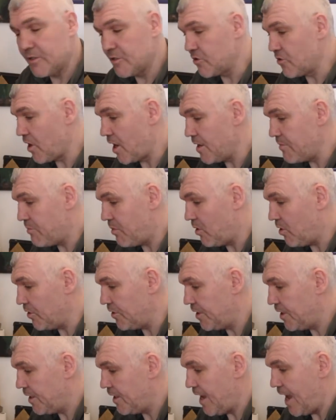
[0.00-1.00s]

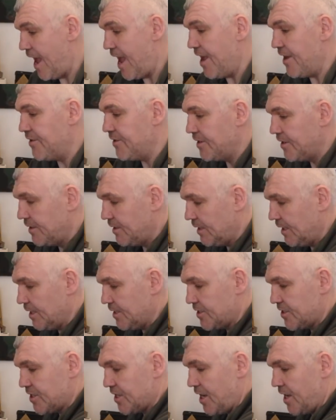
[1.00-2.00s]
tripod head,
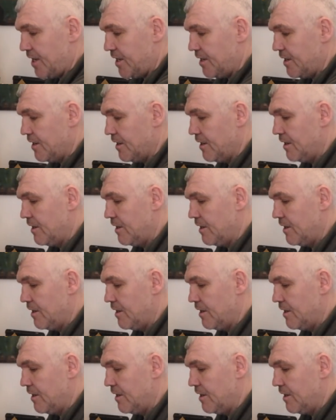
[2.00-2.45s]
let's say.